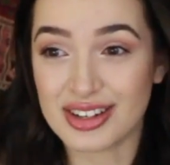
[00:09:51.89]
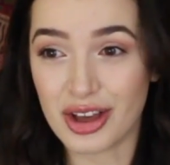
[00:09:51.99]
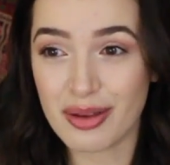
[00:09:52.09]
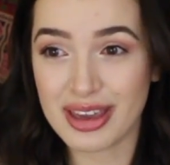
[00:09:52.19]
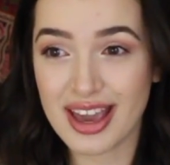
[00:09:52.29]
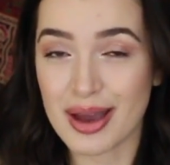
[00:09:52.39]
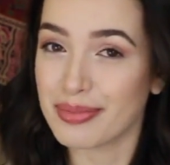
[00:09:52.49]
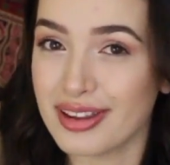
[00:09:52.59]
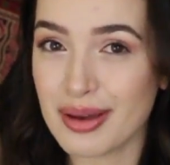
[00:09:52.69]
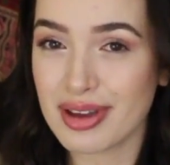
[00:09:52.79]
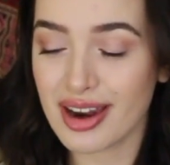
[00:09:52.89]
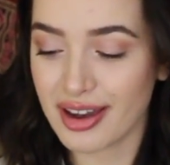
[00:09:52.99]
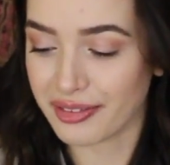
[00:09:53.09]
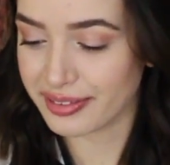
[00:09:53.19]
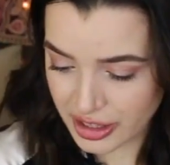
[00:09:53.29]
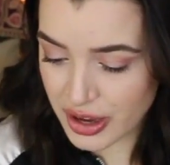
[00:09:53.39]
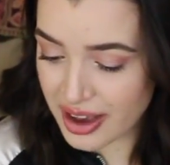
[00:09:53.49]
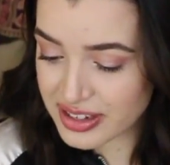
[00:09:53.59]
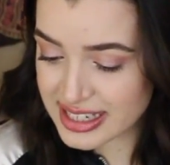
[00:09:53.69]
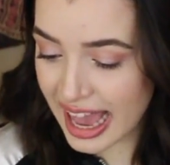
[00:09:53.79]
doll me up, let me know. You
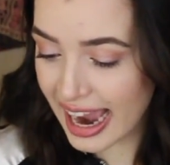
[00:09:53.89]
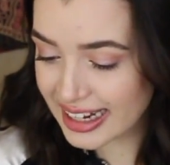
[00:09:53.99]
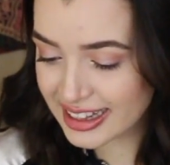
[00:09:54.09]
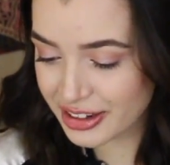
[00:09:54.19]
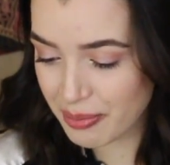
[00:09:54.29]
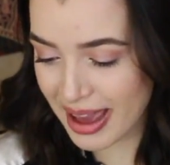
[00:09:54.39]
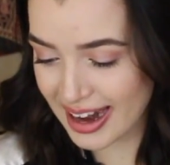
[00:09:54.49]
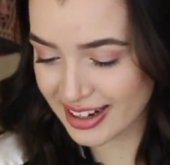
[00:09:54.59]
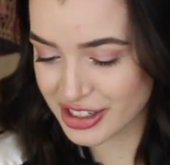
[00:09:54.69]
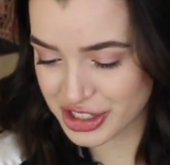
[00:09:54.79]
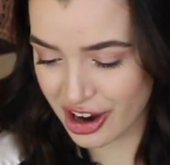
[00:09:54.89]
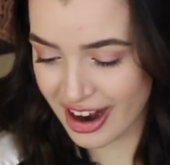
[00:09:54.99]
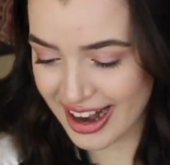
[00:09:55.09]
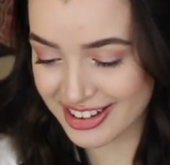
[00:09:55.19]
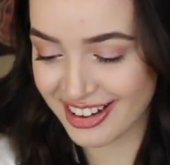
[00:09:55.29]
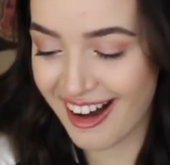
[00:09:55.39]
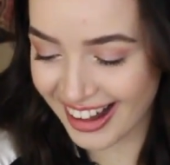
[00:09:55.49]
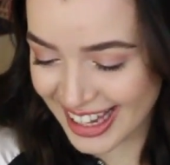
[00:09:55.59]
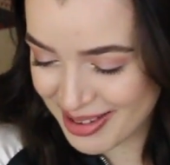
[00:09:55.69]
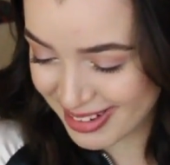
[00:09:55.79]
have a tiny little man in a jar and you
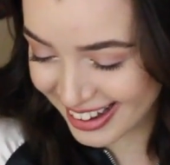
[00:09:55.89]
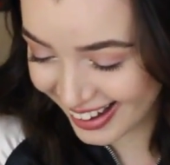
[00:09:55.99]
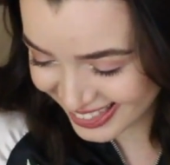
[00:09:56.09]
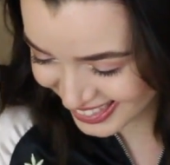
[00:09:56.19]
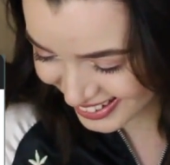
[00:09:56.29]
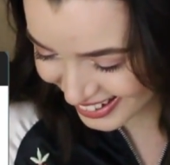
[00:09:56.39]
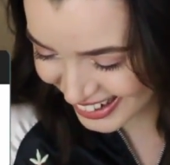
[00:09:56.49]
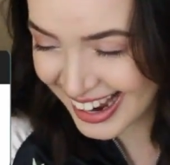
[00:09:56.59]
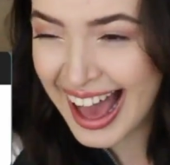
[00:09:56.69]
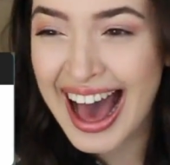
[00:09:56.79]
call him Gunther.